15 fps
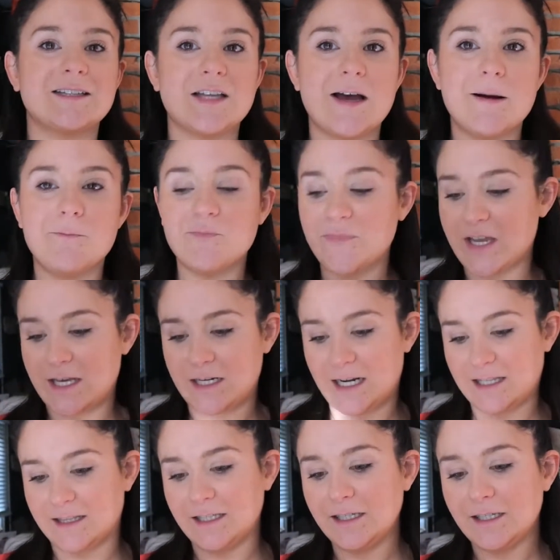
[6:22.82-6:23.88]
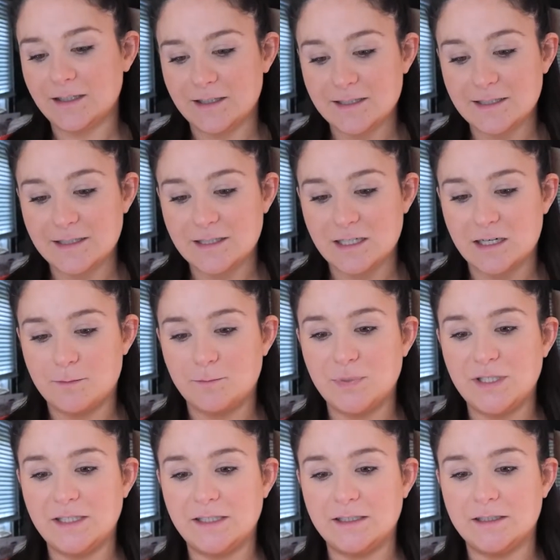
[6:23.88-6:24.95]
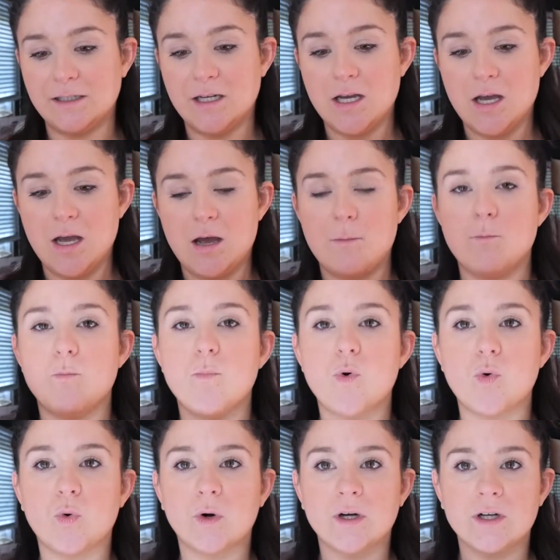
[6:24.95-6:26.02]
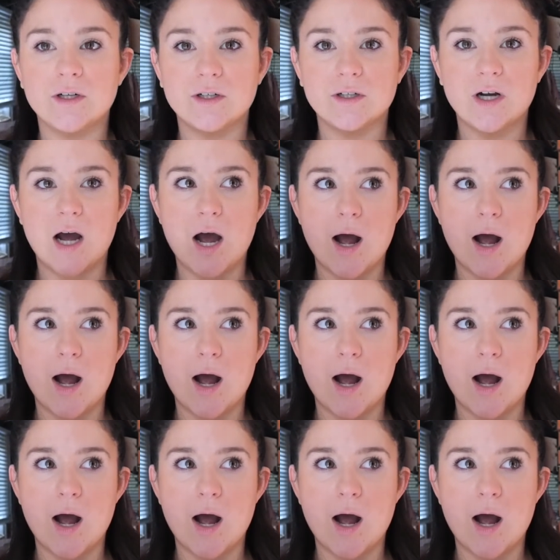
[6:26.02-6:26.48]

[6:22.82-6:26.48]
them. And I think this is going to be more,